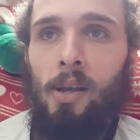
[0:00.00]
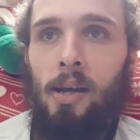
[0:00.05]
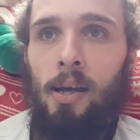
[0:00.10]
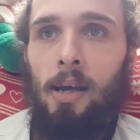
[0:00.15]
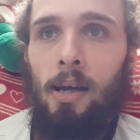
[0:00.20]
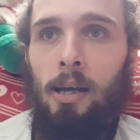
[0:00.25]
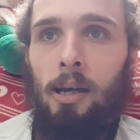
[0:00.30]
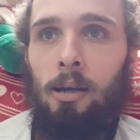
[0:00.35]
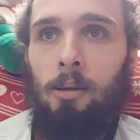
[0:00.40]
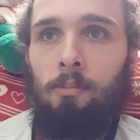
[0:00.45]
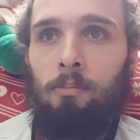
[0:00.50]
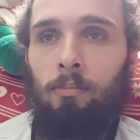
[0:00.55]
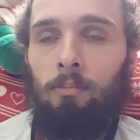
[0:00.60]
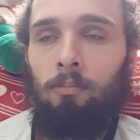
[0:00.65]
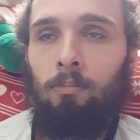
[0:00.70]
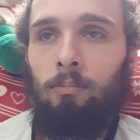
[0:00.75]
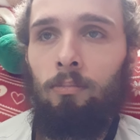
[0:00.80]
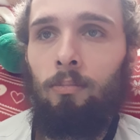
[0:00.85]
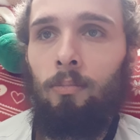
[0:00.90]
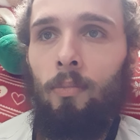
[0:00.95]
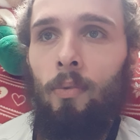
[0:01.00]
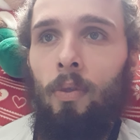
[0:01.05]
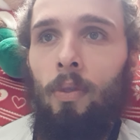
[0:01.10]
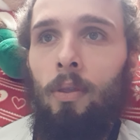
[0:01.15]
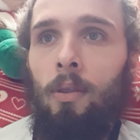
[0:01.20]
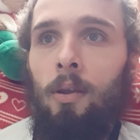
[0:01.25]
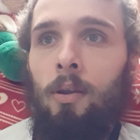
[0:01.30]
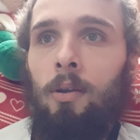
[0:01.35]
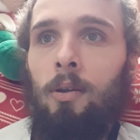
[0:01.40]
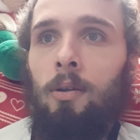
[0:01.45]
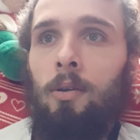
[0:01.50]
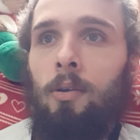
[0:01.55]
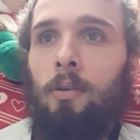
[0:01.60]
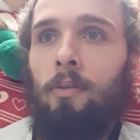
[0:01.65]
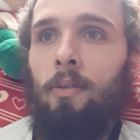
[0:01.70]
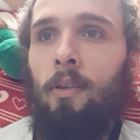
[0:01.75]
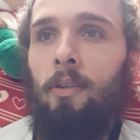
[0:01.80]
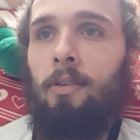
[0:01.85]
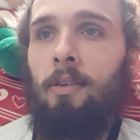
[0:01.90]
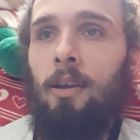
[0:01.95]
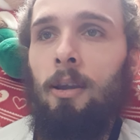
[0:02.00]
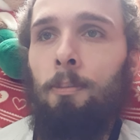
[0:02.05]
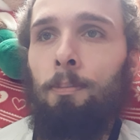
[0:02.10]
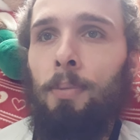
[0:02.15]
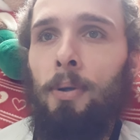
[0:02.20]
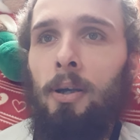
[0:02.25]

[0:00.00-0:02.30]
um, the theme